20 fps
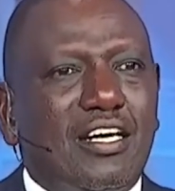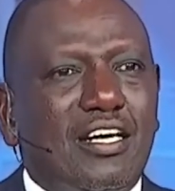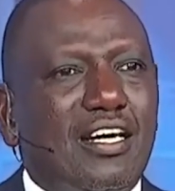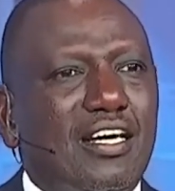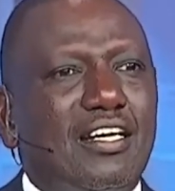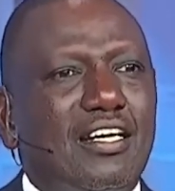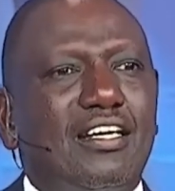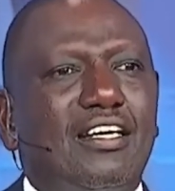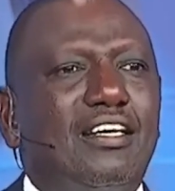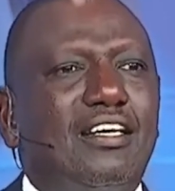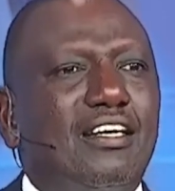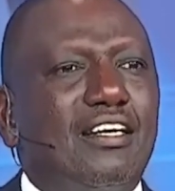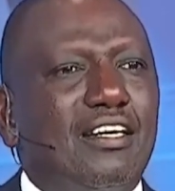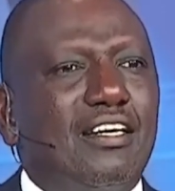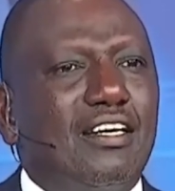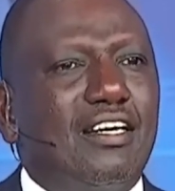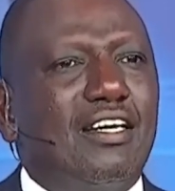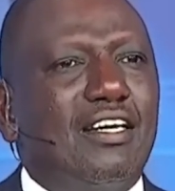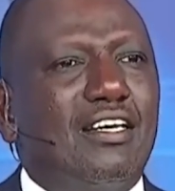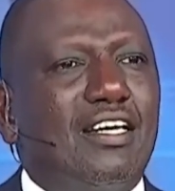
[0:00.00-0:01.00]
And
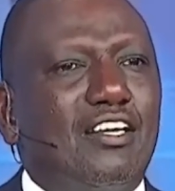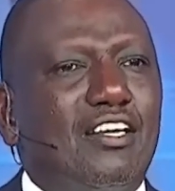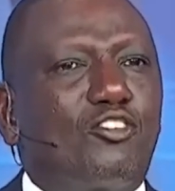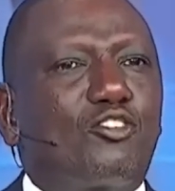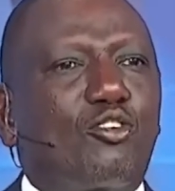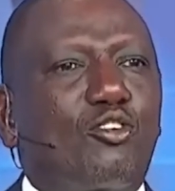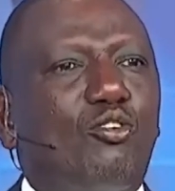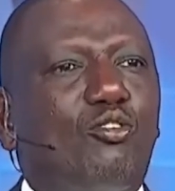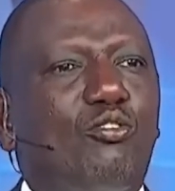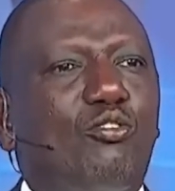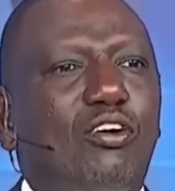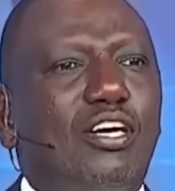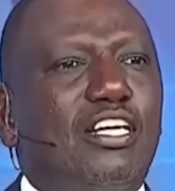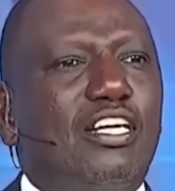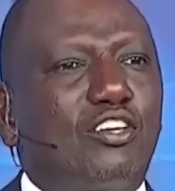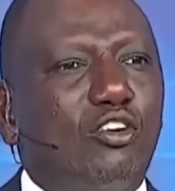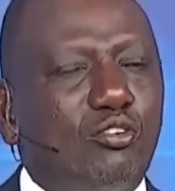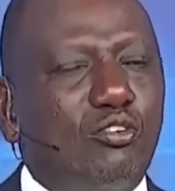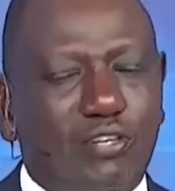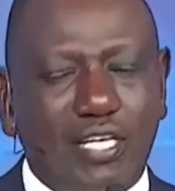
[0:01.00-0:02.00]
and so, and so it
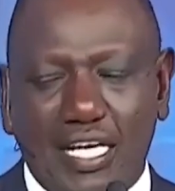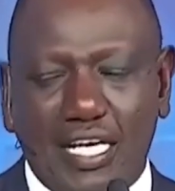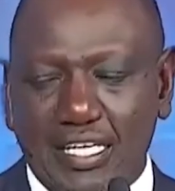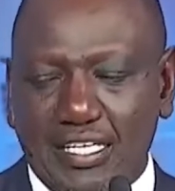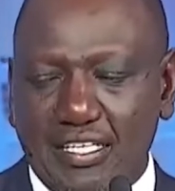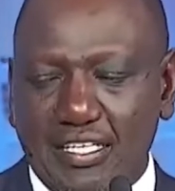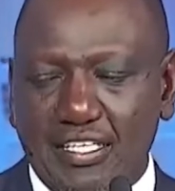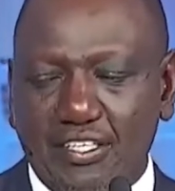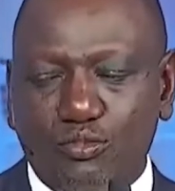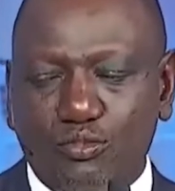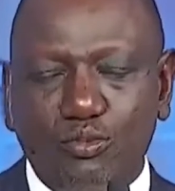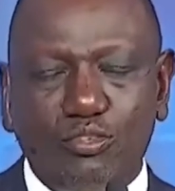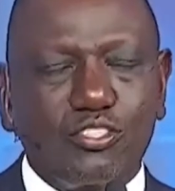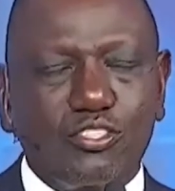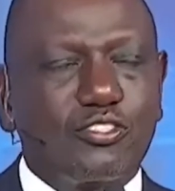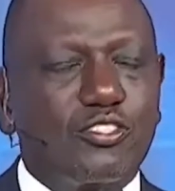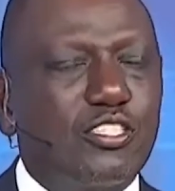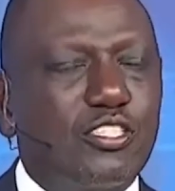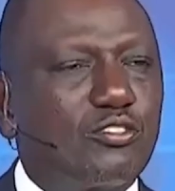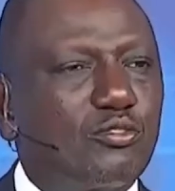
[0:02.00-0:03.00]
um, looked like it
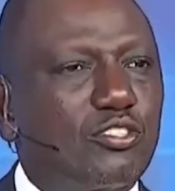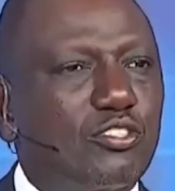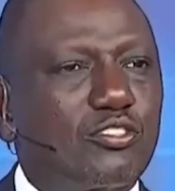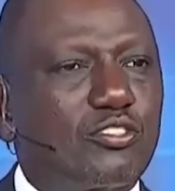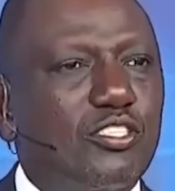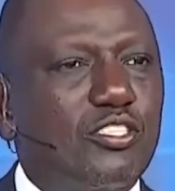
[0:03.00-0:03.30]
was, it was,